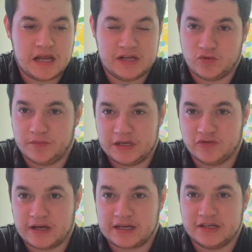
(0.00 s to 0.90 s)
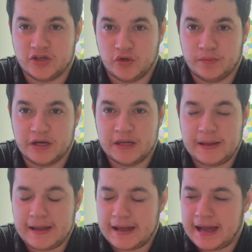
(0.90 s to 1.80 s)
this will be directly to Uber
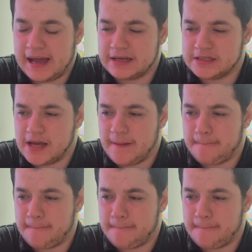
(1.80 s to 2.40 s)
and